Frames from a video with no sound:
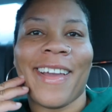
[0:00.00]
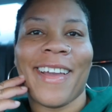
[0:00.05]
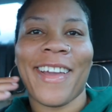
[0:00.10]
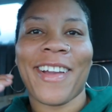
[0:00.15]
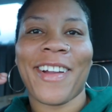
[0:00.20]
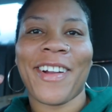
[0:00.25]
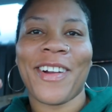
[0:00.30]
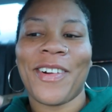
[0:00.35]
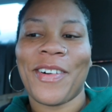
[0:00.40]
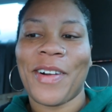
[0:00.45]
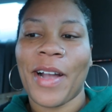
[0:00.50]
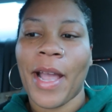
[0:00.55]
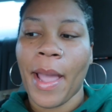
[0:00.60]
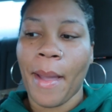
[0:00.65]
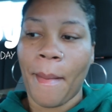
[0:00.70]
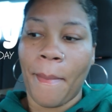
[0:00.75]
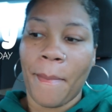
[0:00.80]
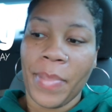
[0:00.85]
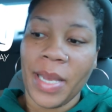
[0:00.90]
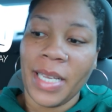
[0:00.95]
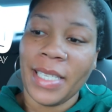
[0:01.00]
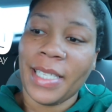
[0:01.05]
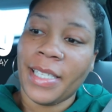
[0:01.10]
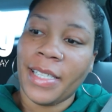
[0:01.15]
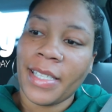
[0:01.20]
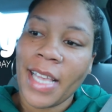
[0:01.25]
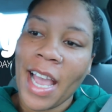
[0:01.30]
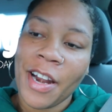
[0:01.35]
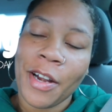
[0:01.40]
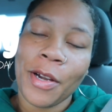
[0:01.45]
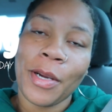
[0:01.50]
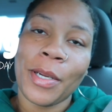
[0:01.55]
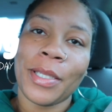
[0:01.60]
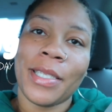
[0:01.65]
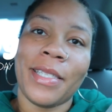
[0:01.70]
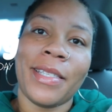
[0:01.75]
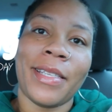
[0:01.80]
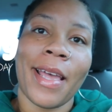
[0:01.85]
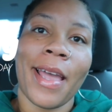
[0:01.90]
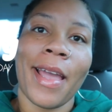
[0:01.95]
Hey, girl. Happy
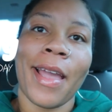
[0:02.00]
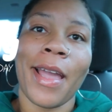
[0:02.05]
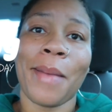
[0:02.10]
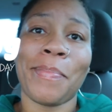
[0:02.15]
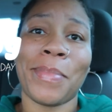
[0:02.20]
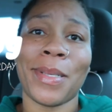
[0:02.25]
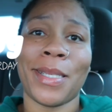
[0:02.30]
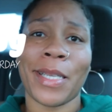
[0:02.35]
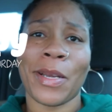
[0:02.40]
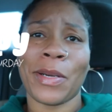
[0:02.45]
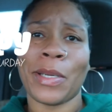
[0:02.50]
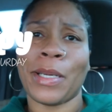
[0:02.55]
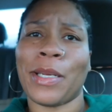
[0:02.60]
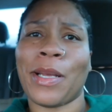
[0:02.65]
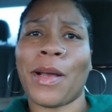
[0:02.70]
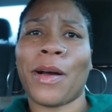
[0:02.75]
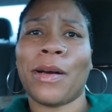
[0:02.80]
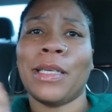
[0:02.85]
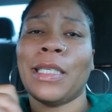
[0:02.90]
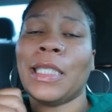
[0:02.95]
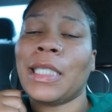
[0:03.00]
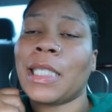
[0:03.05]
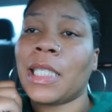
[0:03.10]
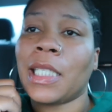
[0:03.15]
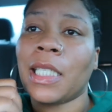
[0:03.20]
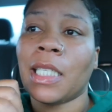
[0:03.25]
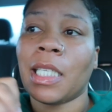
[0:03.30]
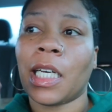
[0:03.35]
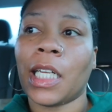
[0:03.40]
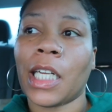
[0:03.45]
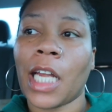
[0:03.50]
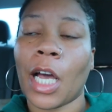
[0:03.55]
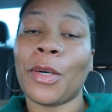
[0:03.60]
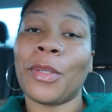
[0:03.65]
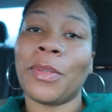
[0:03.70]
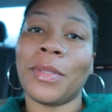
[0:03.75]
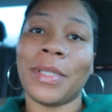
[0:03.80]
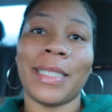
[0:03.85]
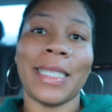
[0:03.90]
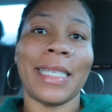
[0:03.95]
Saturday. Happy Saturday, y'all. It is ten o'clock
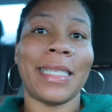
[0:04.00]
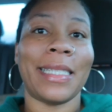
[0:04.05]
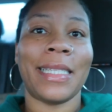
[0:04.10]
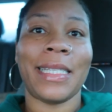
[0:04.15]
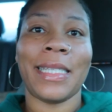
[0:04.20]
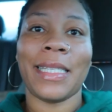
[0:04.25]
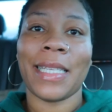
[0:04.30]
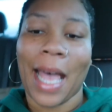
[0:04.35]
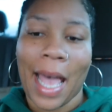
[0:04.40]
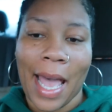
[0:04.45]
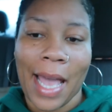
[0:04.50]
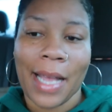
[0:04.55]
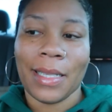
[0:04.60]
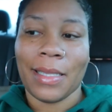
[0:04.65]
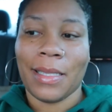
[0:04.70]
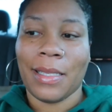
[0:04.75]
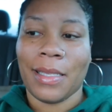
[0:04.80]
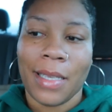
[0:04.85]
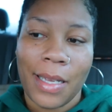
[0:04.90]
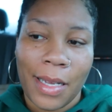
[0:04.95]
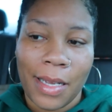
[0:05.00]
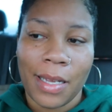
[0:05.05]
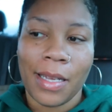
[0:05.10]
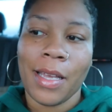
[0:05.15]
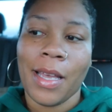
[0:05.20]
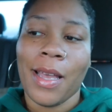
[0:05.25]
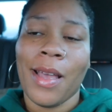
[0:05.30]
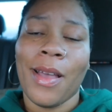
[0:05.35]
on the dot. Uh,